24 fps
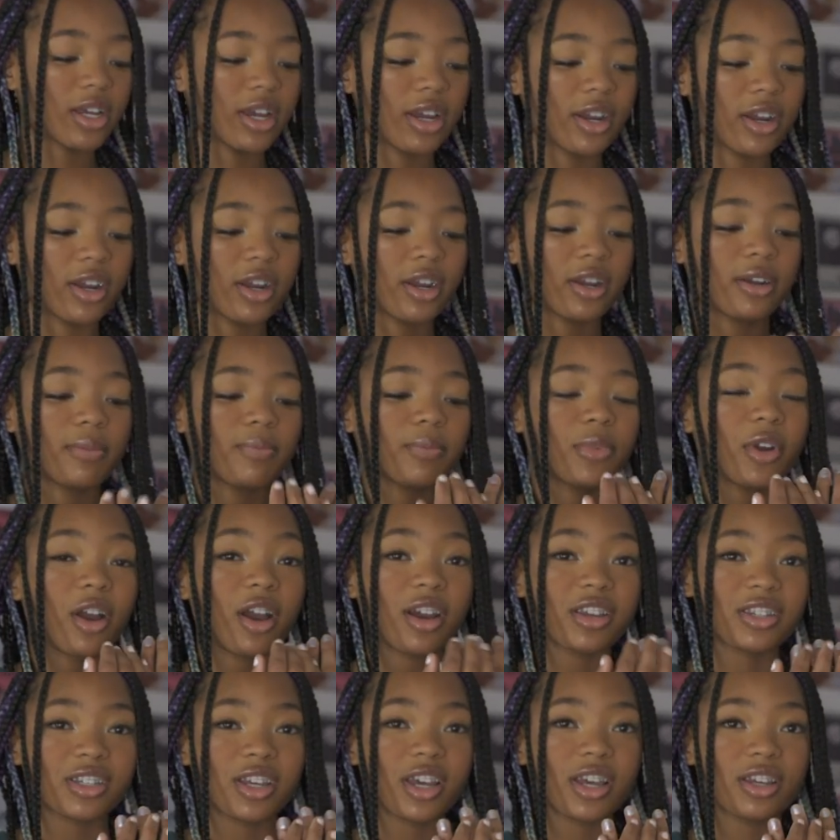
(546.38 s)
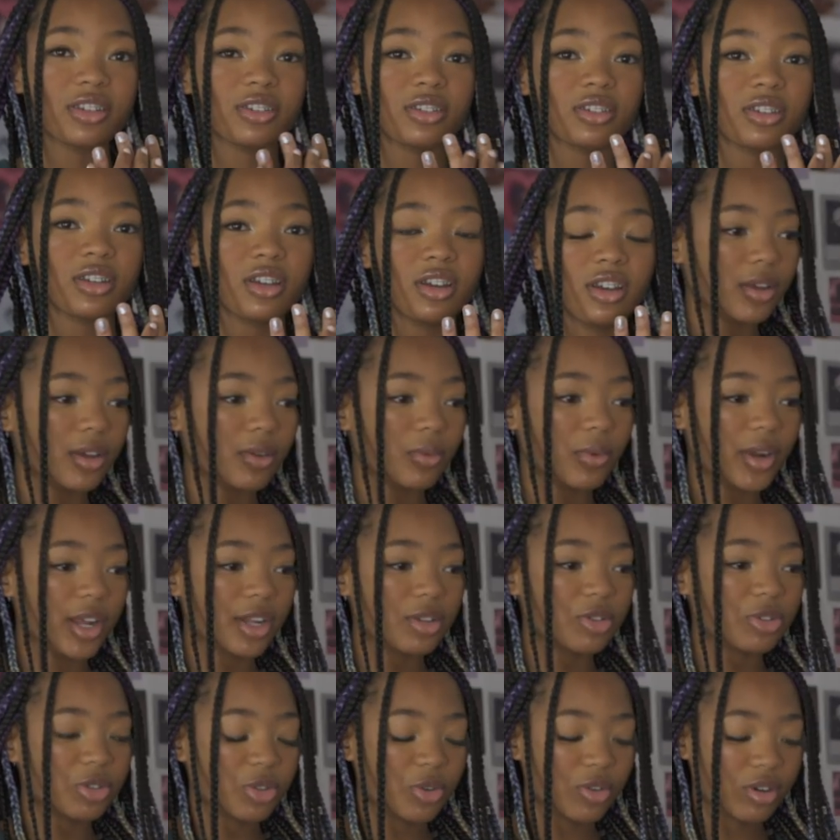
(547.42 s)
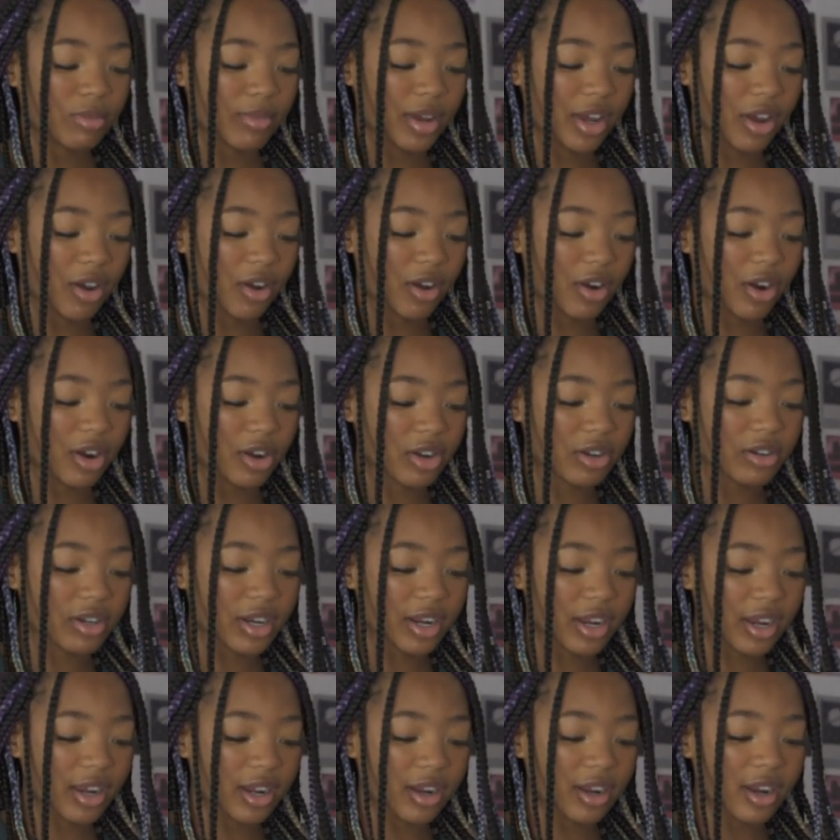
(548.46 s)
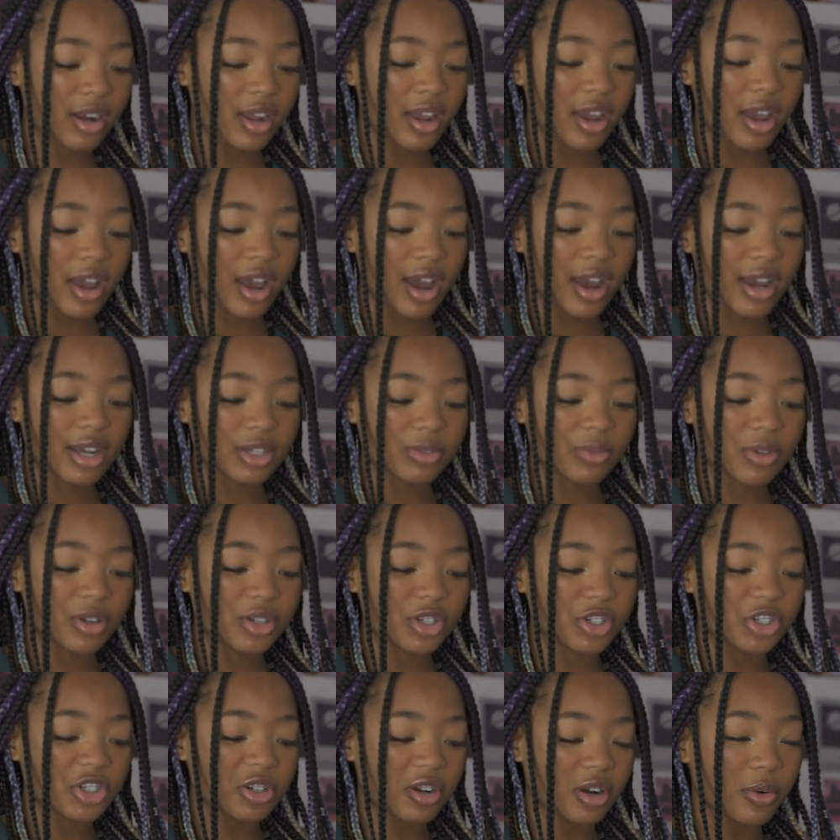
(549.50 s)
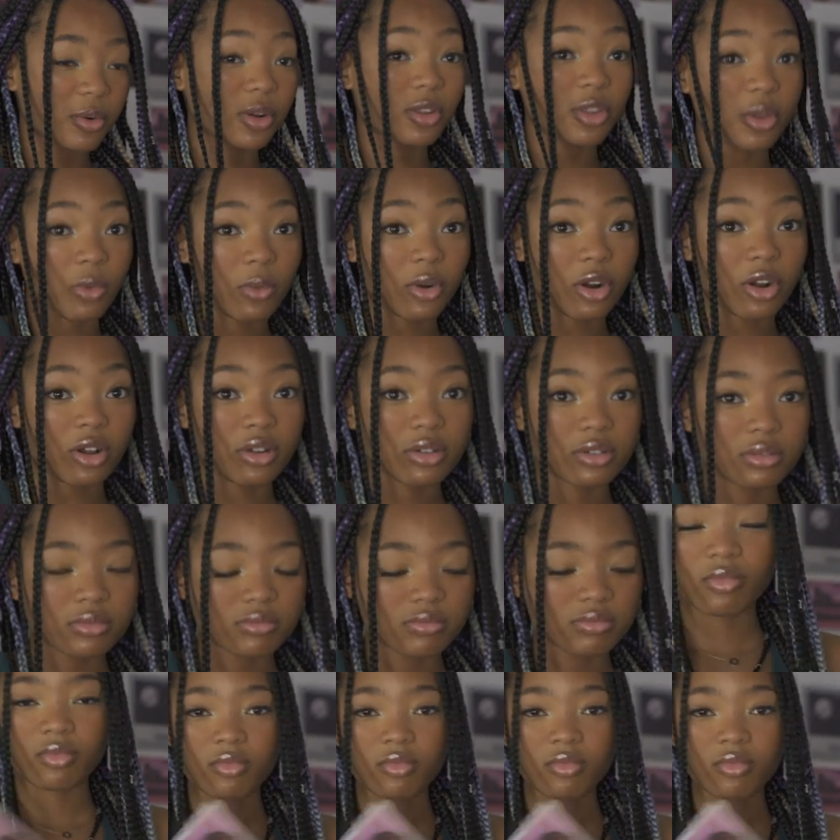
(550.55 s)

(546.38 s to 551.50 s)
entire process. It rings true to my heart, and I just wanted to share it with the world.